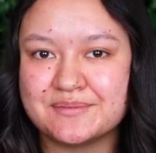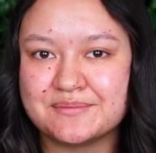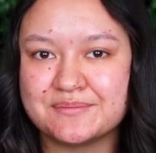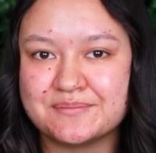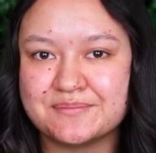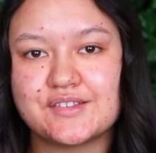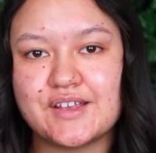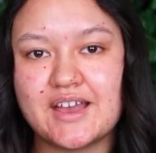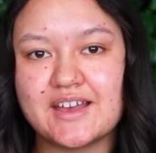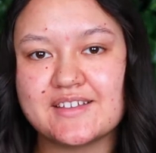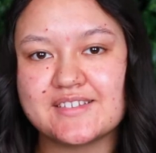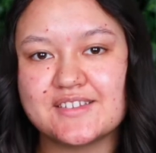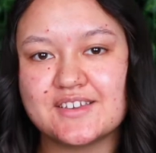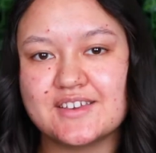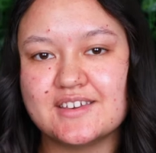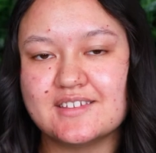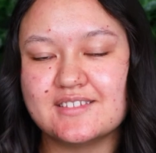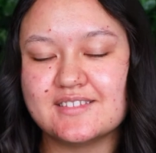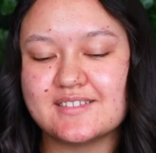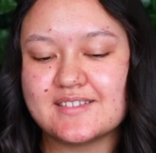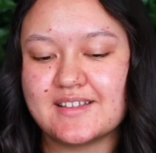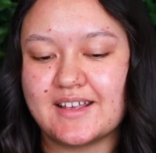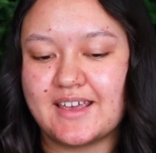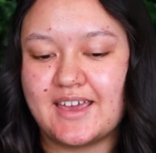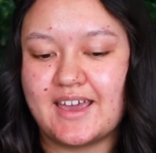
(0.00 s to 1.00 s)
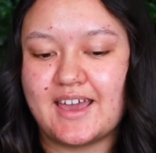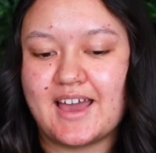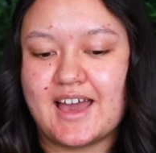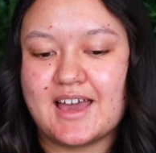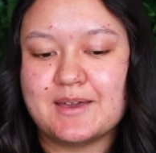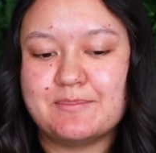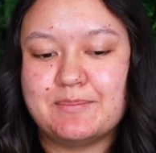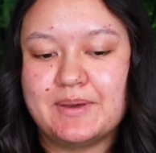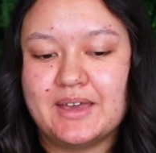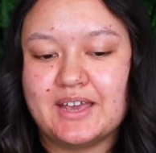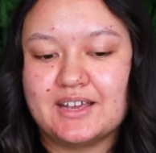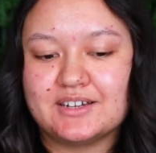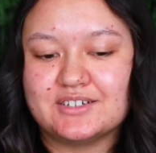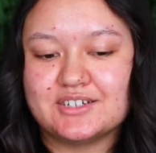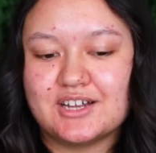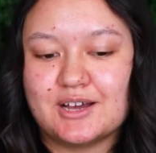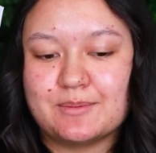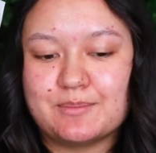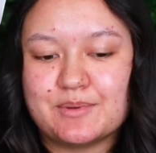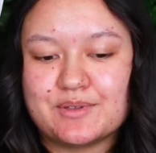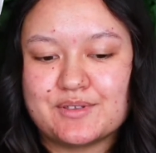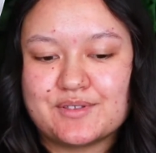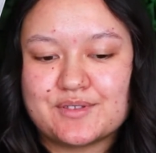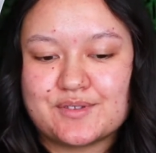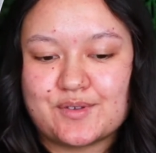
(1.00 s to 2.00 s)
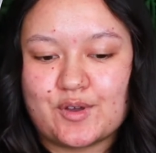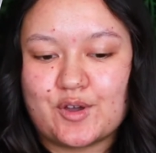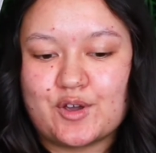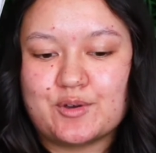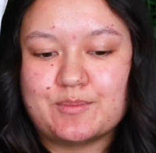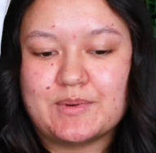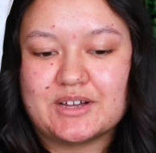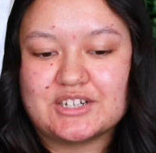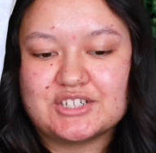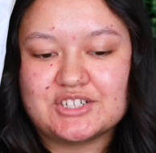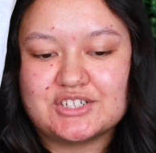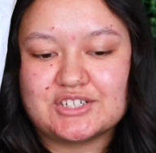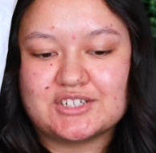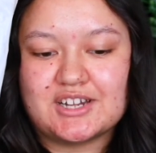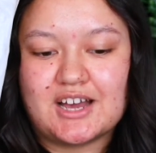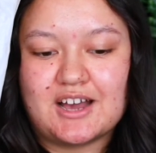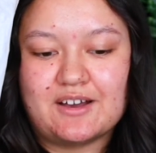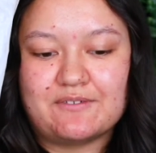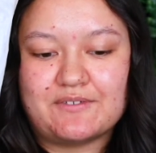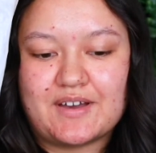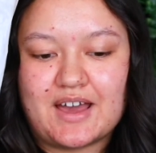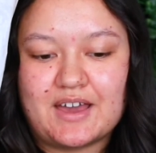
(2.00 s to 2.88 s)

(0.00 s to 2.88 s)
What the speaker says: So as you can see, I picked up so much stuff.